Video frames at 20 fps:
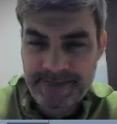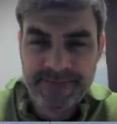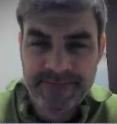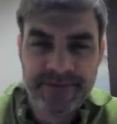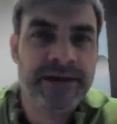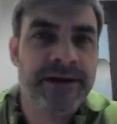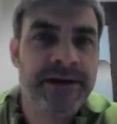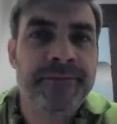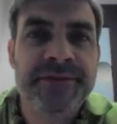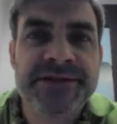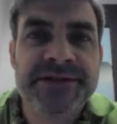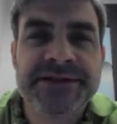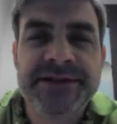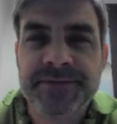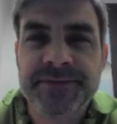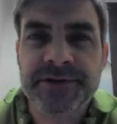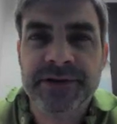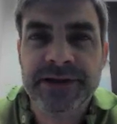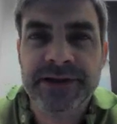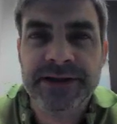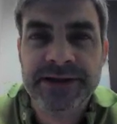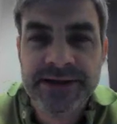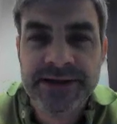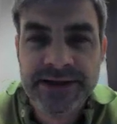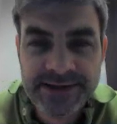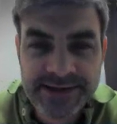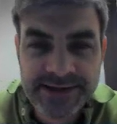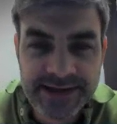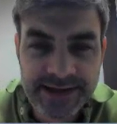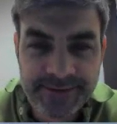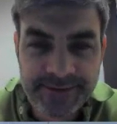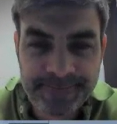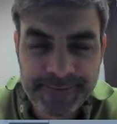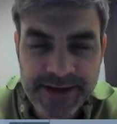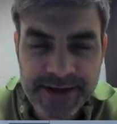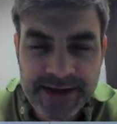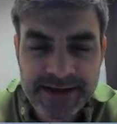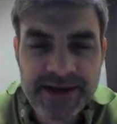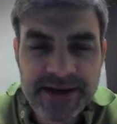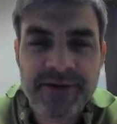Then I'm going to stipulate an end date.
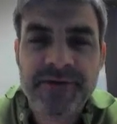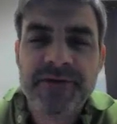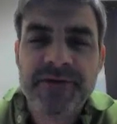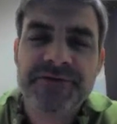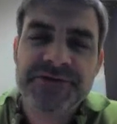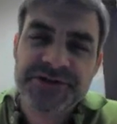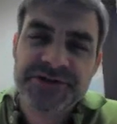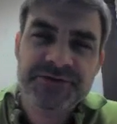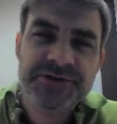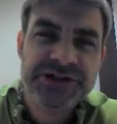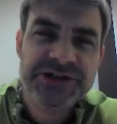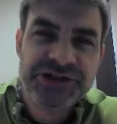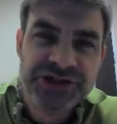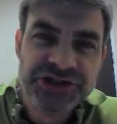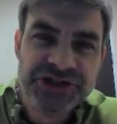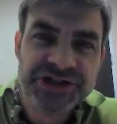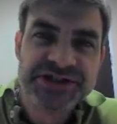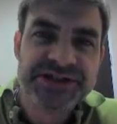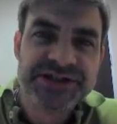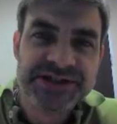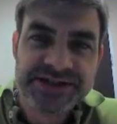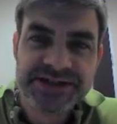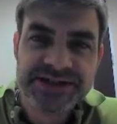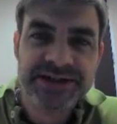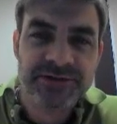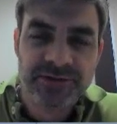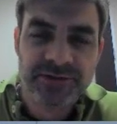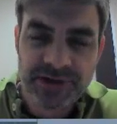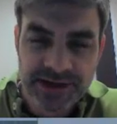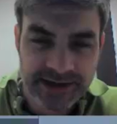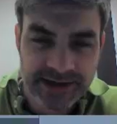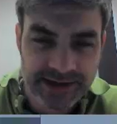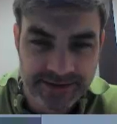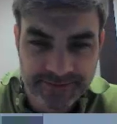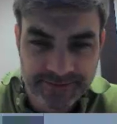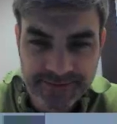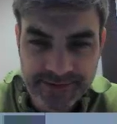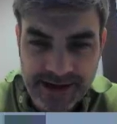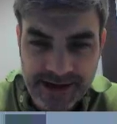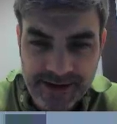Now, if I was doing just a single
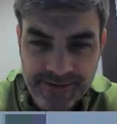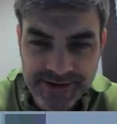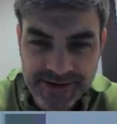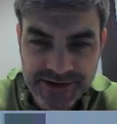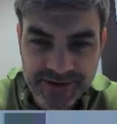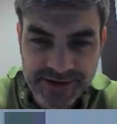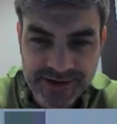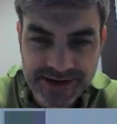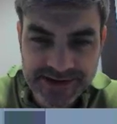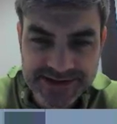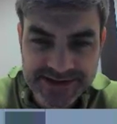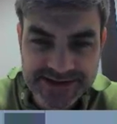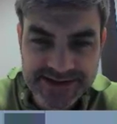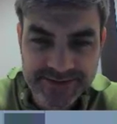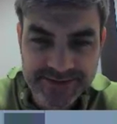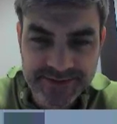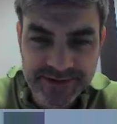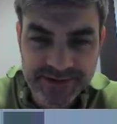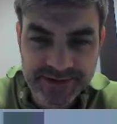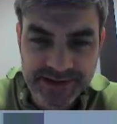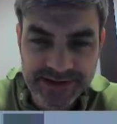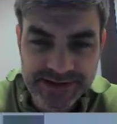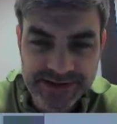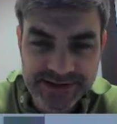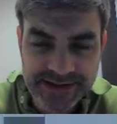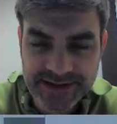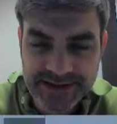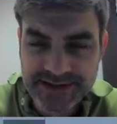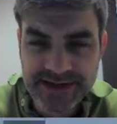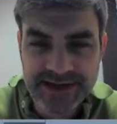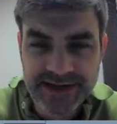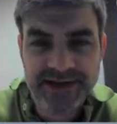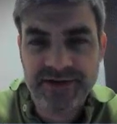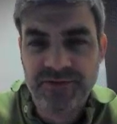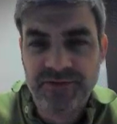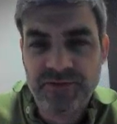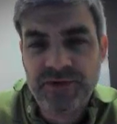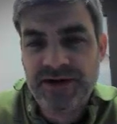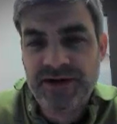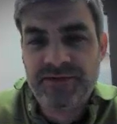item, I would go ahead and stipulate an end date
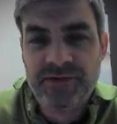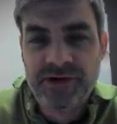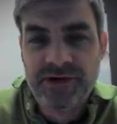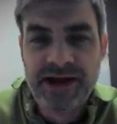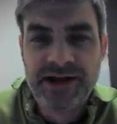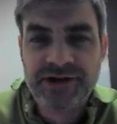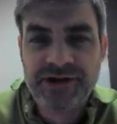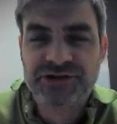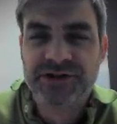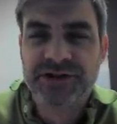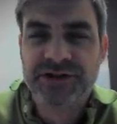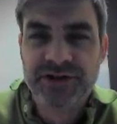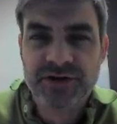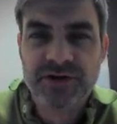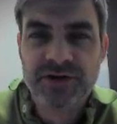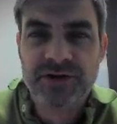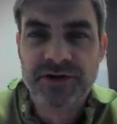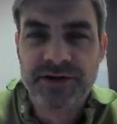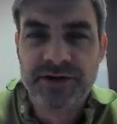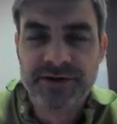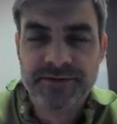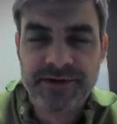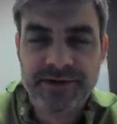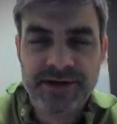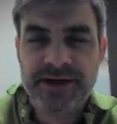of whenever it actually occurred.